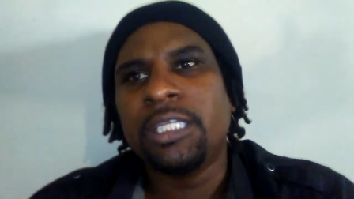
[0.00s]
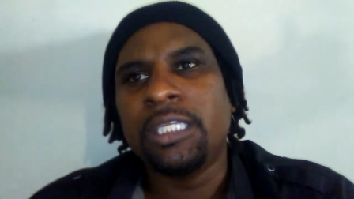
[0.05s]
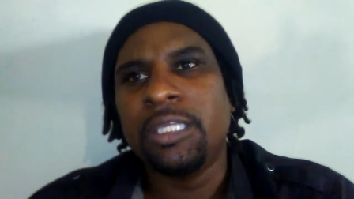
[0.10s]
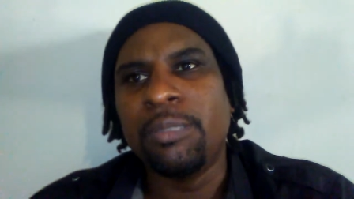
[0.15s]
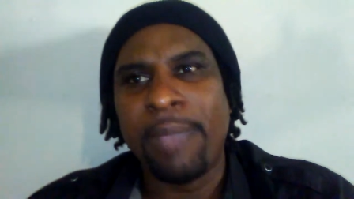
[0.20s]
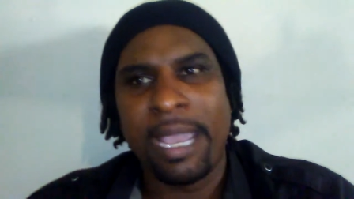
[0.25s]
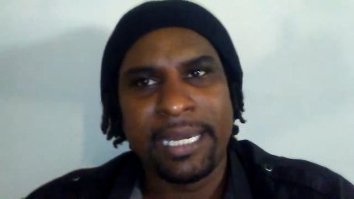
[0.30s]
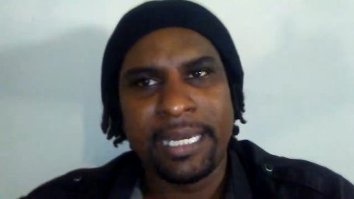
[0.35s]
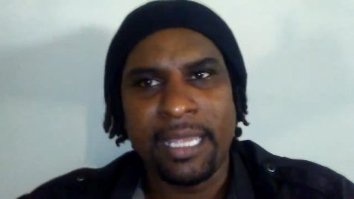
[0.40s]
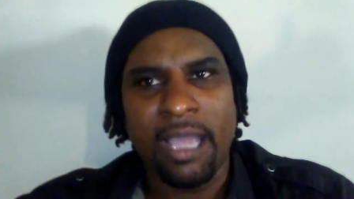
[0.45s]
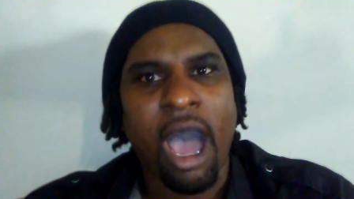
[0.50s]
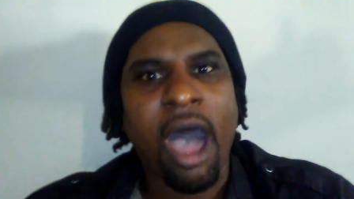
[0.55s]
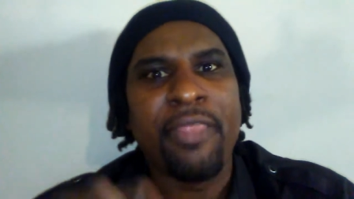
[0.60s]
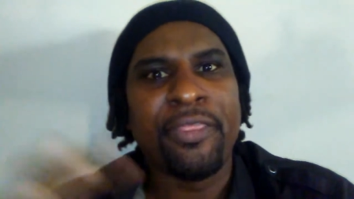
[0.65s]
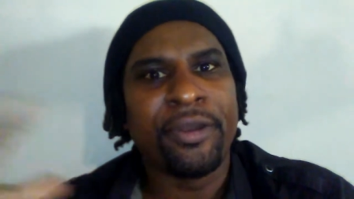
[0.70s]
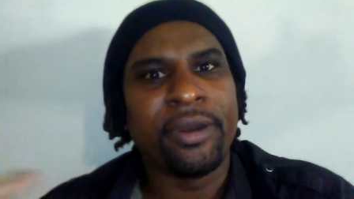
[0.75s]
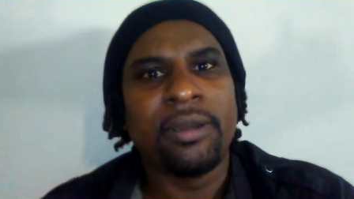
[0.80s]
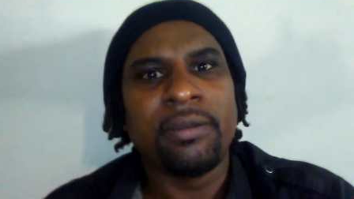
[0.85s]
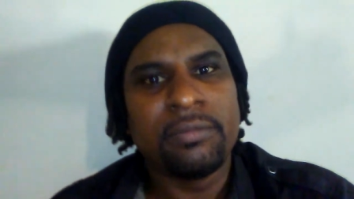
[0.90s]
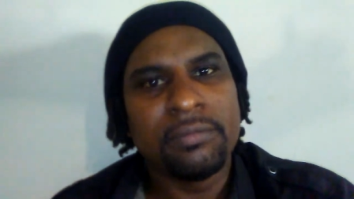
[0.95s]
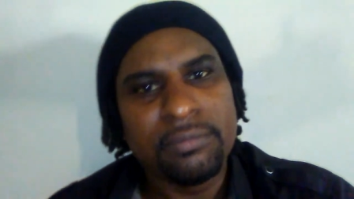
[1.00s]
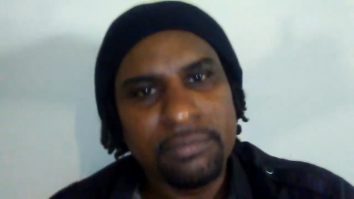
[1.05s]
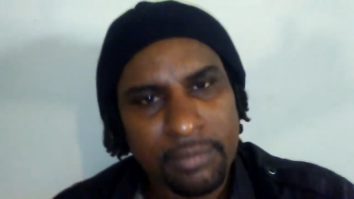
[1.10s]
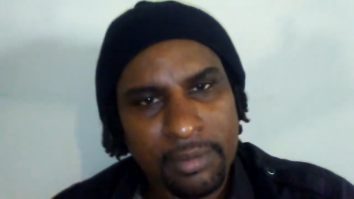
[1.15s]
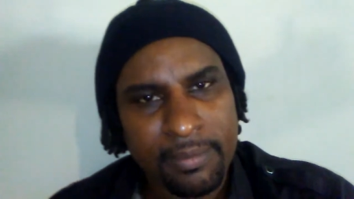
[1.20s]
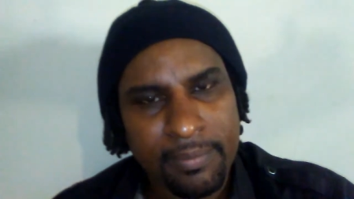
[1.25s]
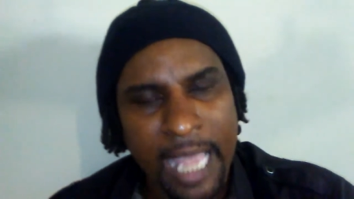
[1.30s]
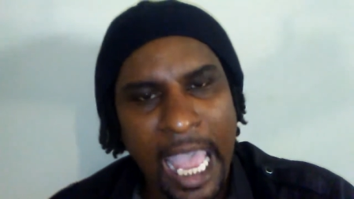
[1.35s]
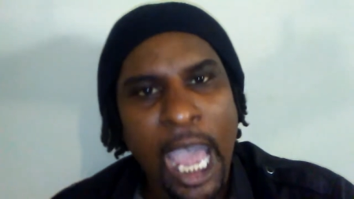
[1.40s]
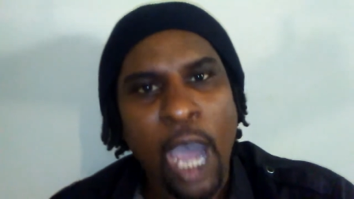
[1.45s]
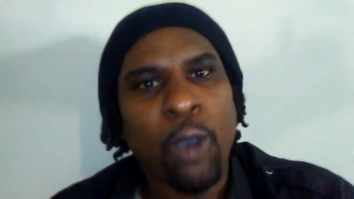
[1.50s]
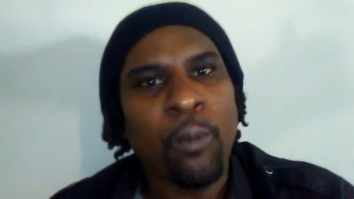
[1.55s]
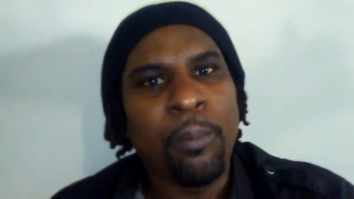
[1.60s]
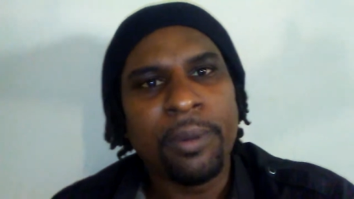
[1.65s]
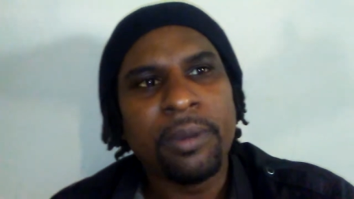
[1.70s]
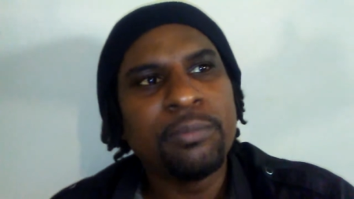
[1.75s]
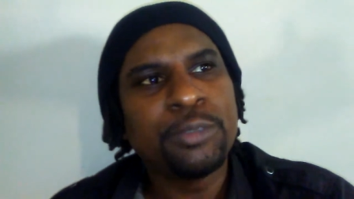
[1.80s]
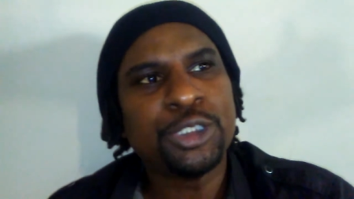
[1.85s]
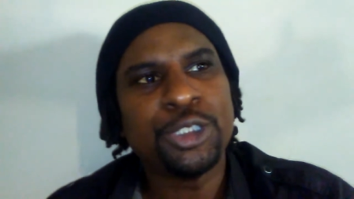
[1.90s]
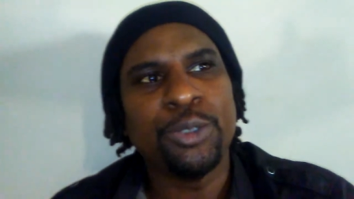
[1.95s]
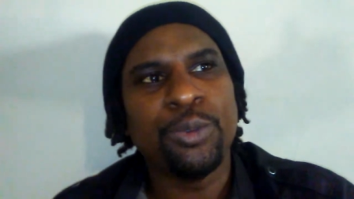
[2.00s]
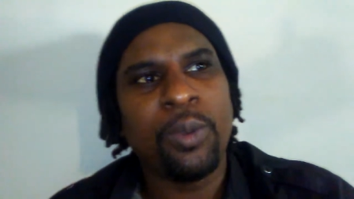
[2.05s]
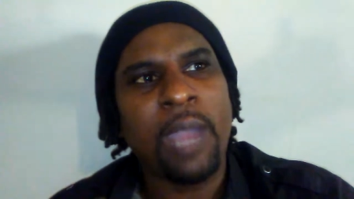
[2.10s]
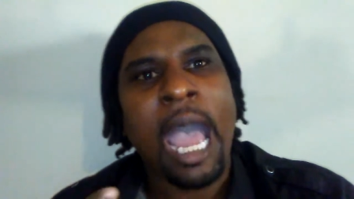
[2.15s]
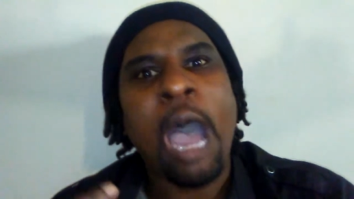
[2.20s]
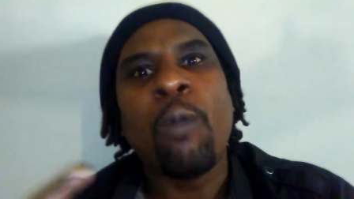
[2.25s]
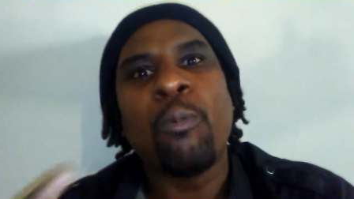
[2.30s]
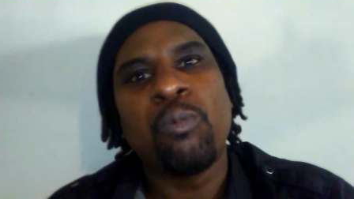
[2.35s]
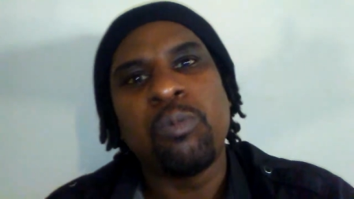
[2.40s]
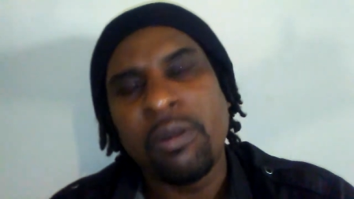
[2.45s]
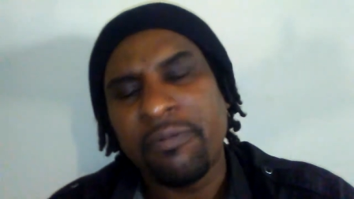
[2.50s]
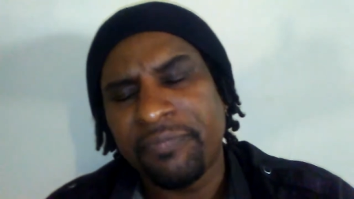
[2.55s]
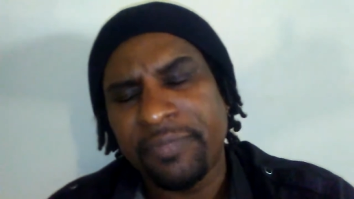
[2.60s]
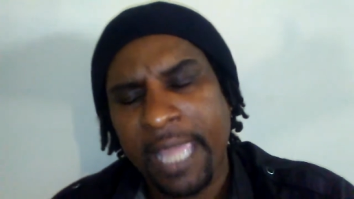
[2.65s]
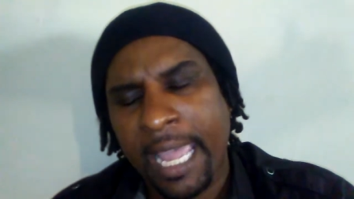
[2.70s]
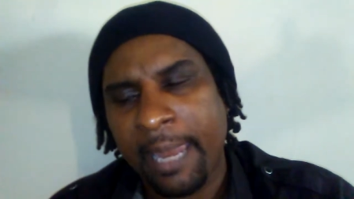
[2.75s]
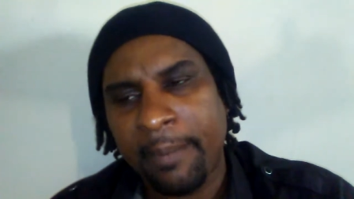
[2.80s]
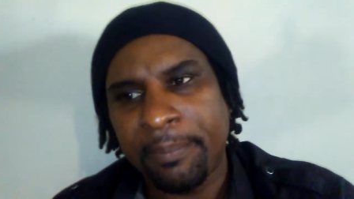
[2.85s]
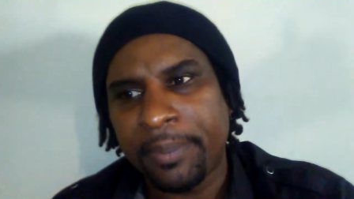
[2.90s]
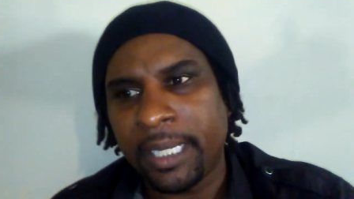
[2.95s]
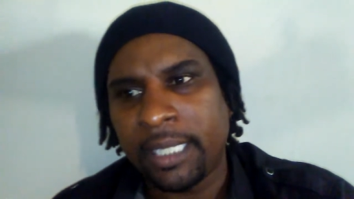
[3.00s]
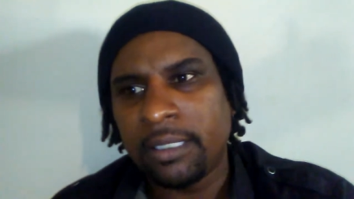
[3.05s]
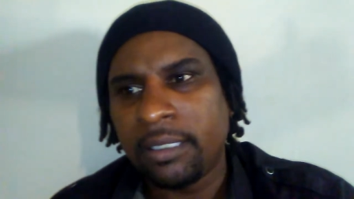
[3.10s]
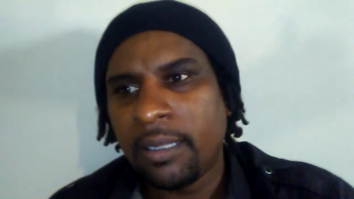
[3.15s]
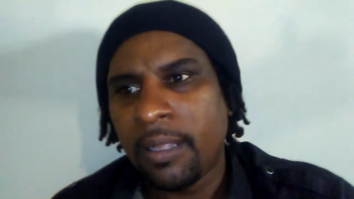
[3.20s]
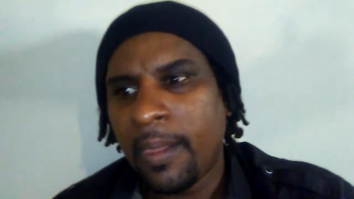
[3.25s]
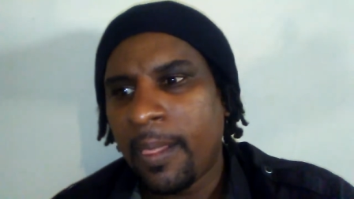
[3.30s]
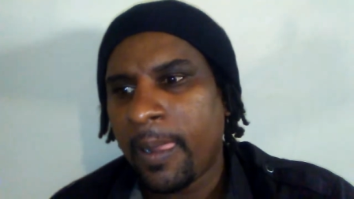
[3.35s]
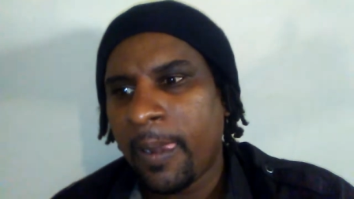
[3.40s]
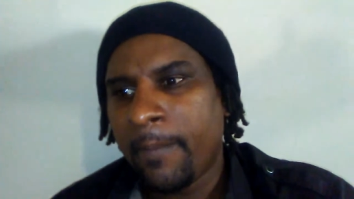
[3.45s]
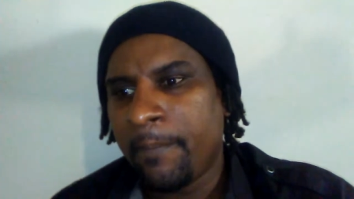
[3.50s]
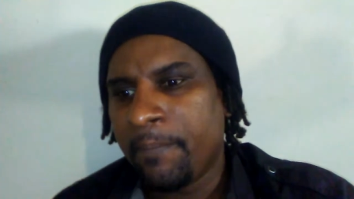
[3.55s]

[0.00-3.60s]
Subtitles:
You may need other help to help with that, but